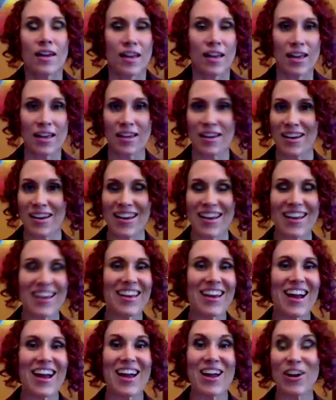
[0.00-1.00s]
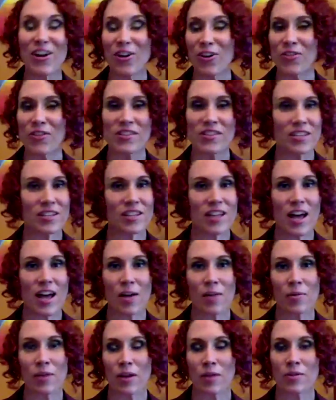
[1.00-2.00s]
and I heard this a
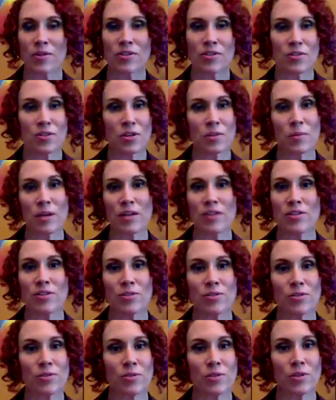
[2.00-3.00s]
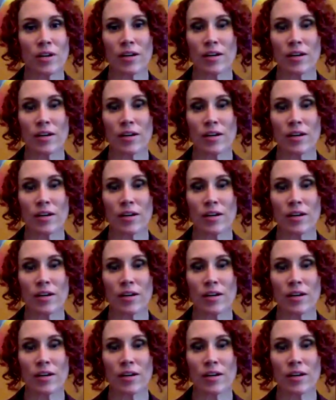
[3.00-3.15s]
lot when I was doing my new